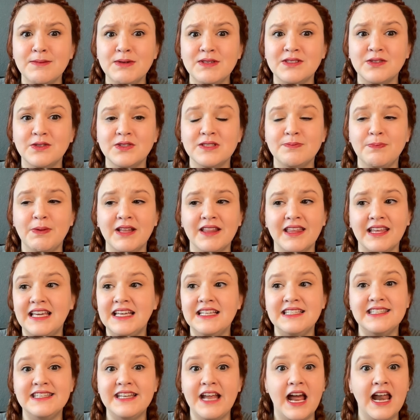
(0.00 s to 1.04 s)
musicals, but like
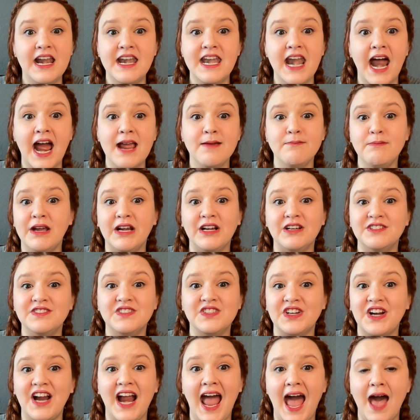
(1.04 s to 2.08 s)
his nightmares
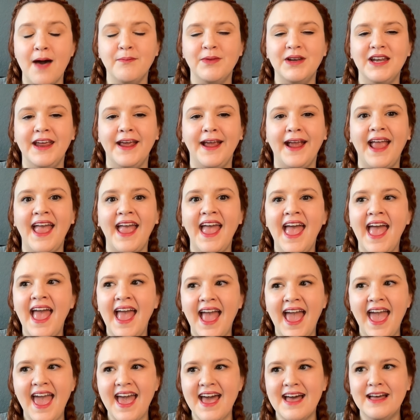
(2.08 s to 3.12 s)
are happening.
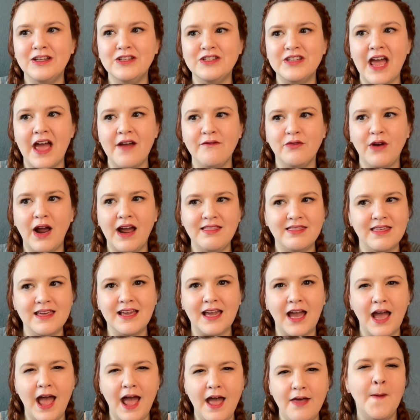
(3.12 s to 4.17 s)
And I
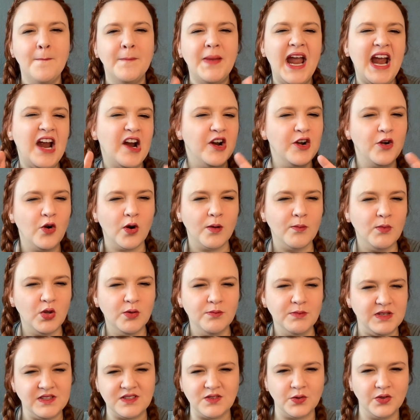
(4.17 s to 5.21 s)
think paranormal
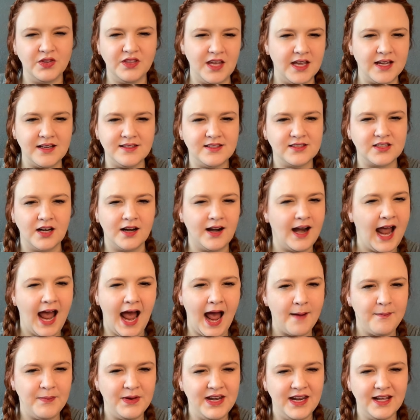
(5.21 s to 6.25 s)
musical things start
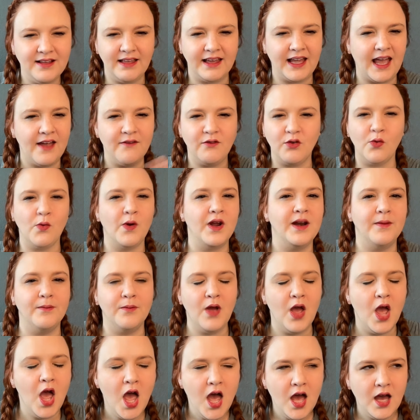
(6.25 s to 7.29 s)
happening. Like everyone
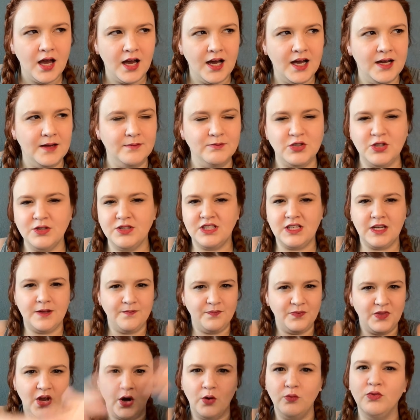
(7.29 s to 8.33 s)
just
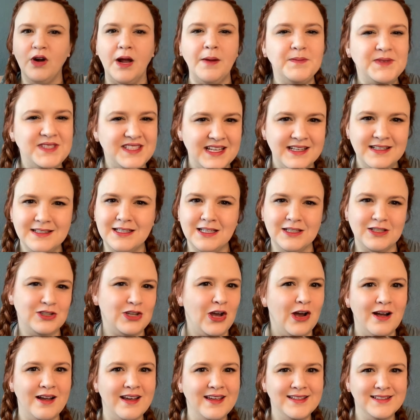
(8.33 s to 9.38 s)
erupts into
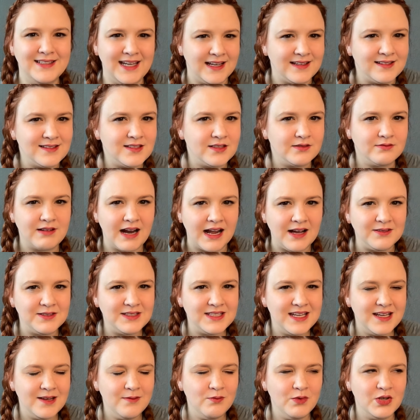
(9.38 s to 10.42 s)
song and dance around
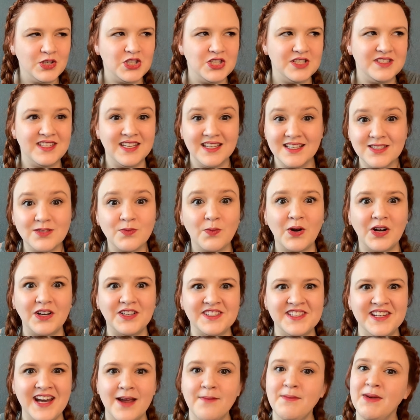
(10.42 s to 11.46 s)
him, which is his
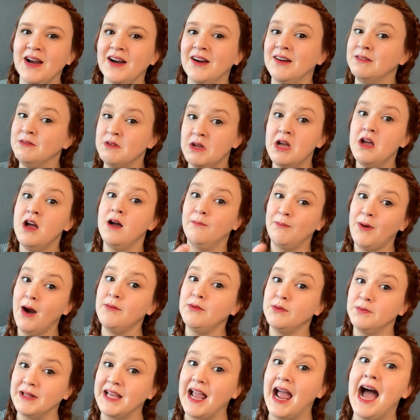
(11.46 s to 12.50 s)
worst nightmare,
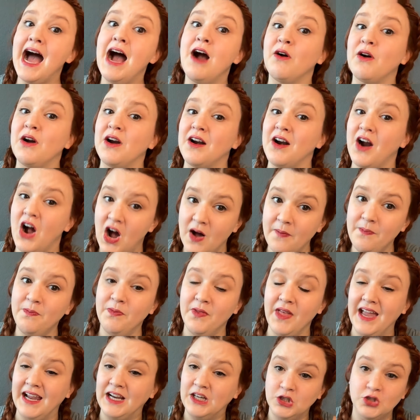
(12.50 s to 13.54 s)
probably our
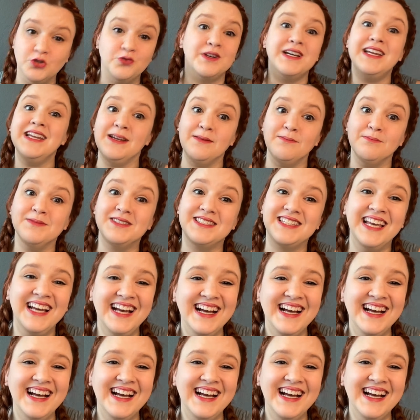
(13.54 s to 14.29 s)
like dreams.